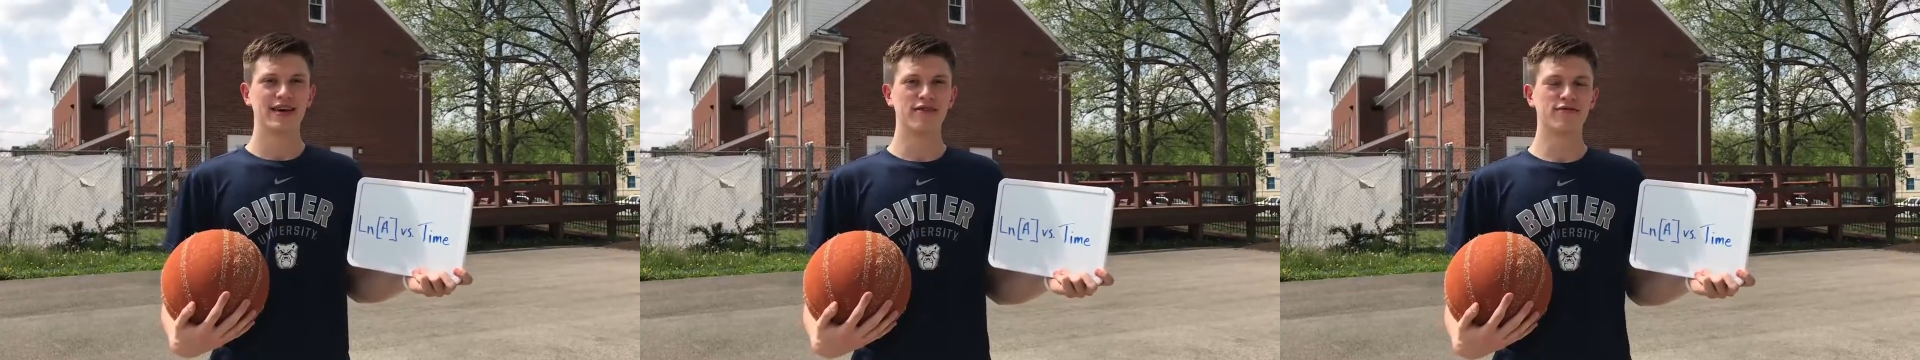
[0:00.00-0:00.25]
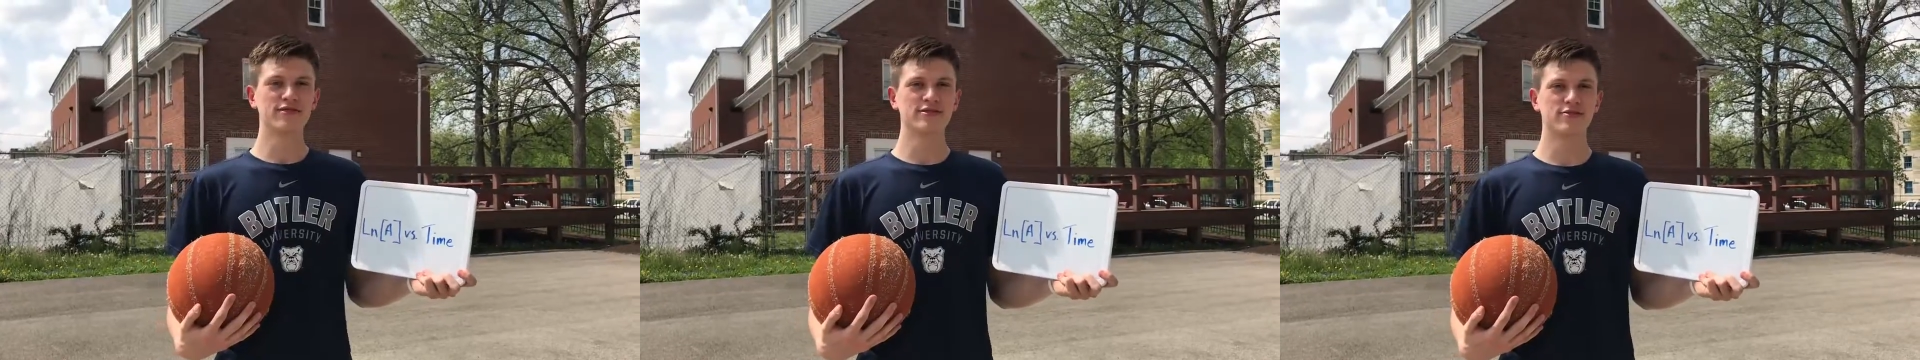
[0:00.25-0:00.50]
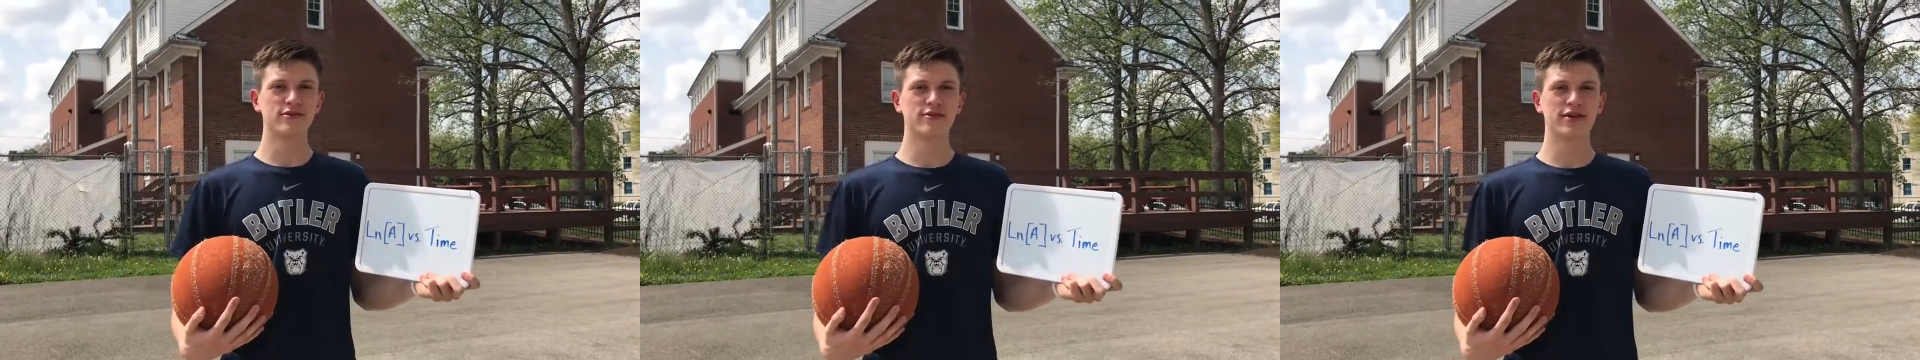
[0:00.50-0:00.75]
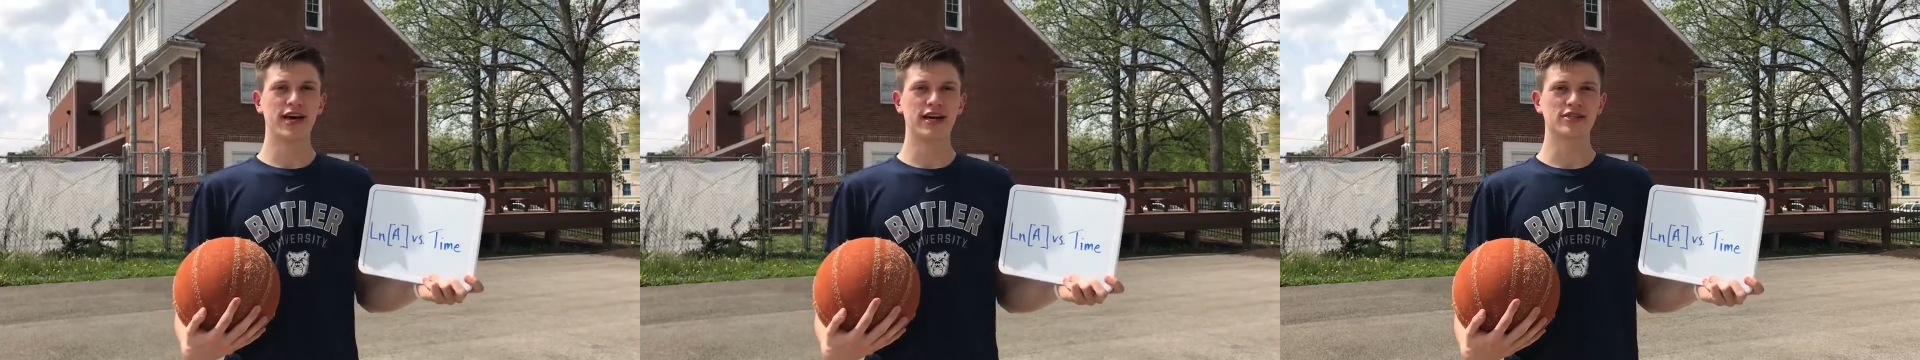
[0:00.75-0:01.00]
A first order
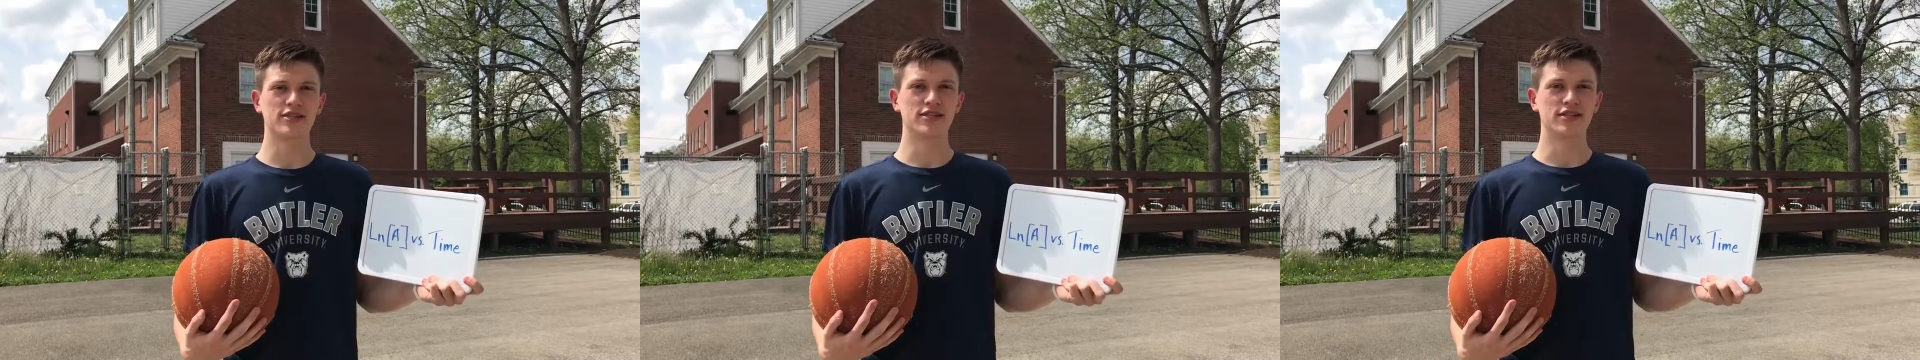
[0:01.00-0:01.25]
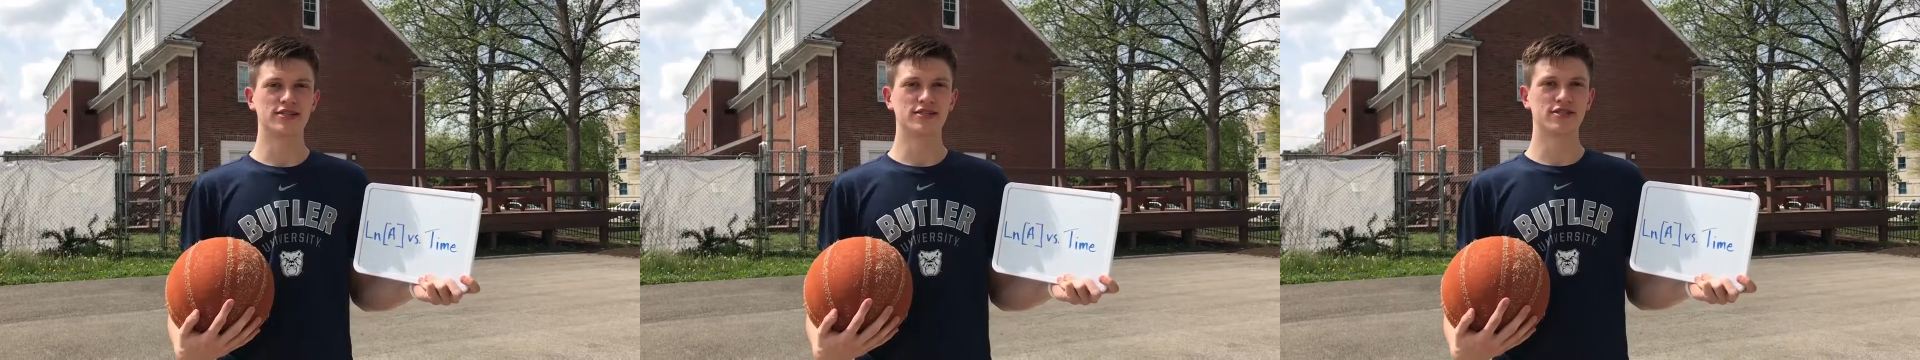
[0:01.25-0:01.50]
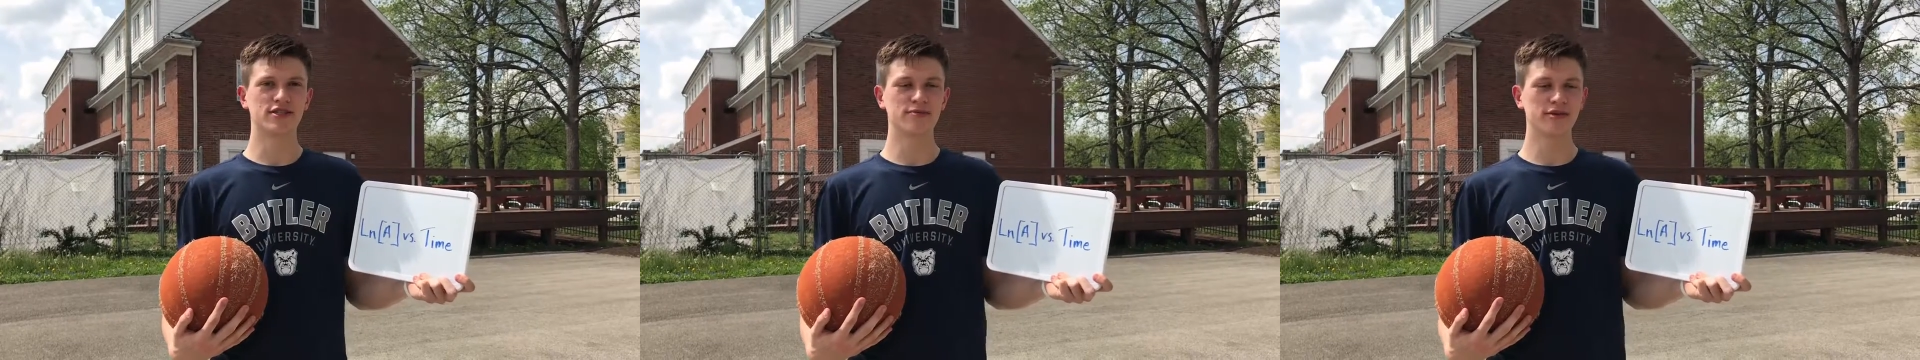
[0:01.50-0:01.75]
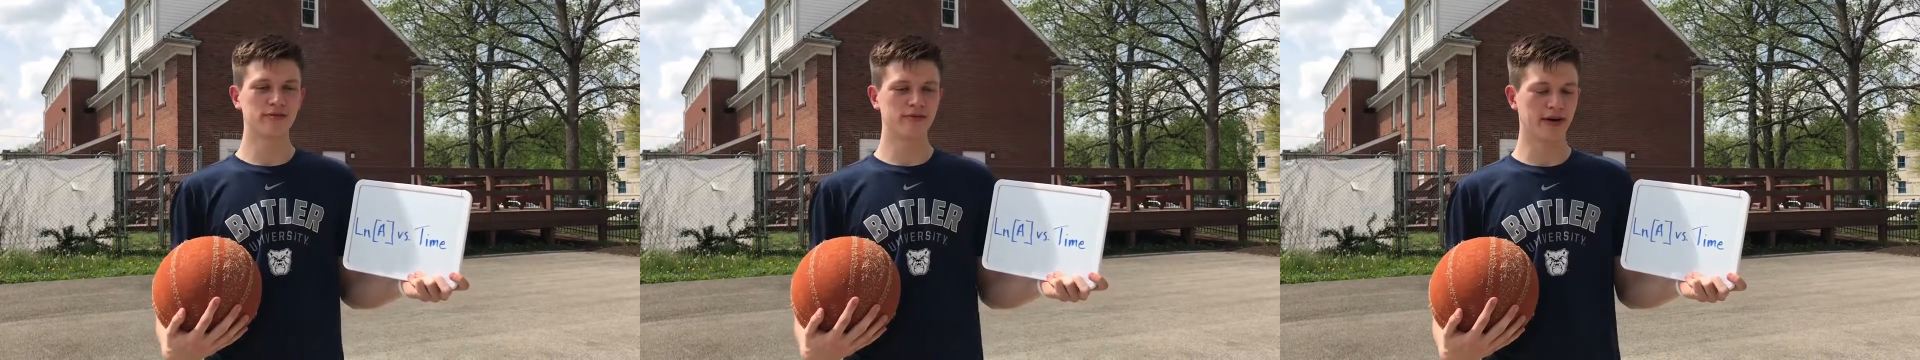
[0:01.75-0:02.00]
reaction is
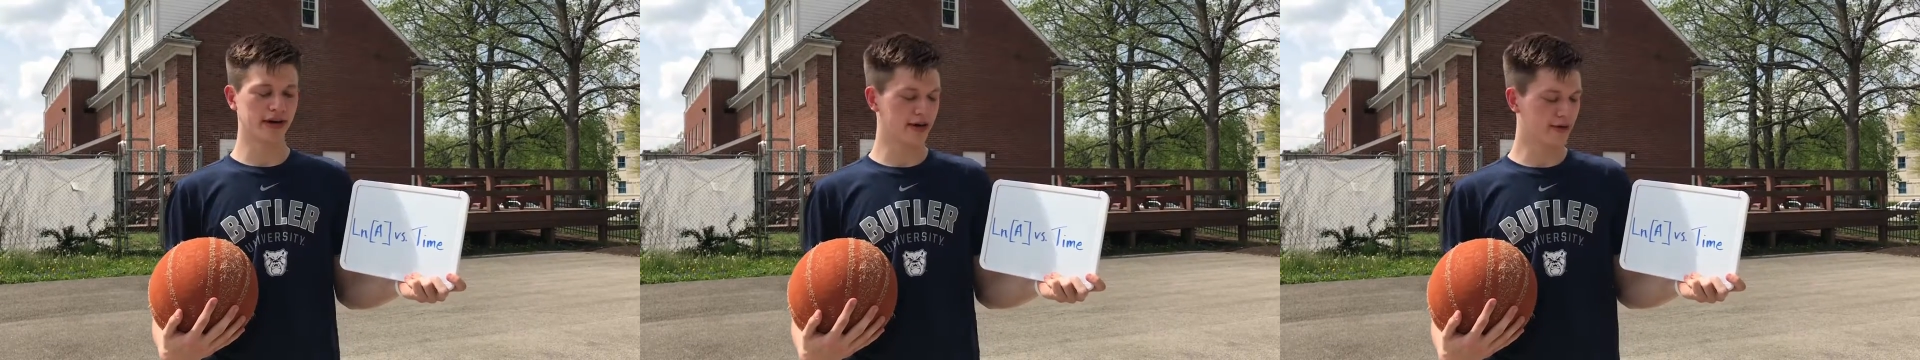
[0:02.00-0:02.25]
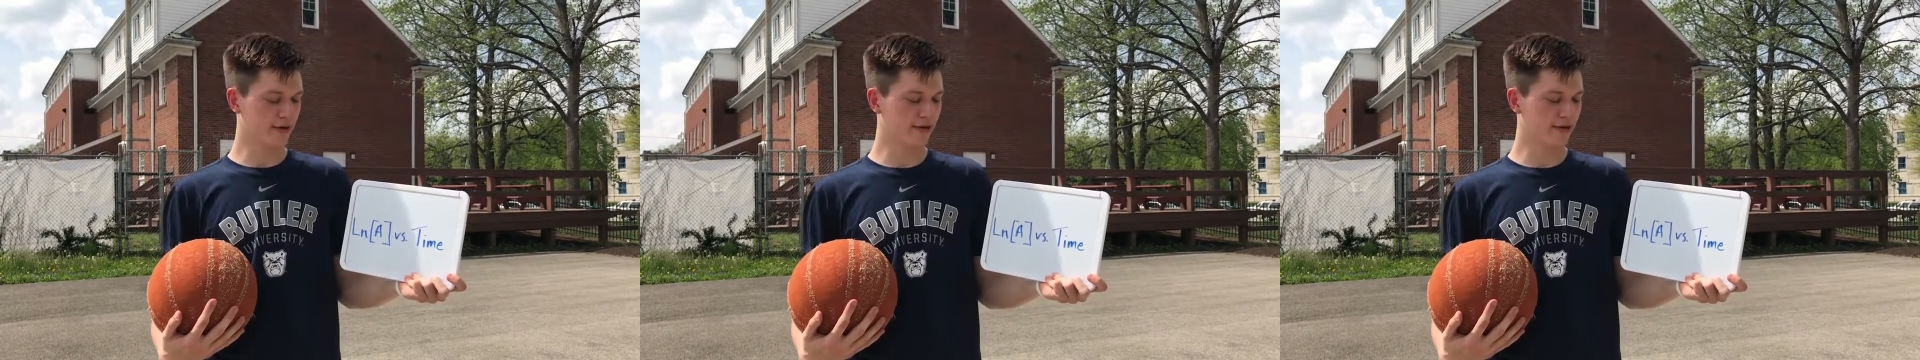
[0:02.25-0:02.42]
determined by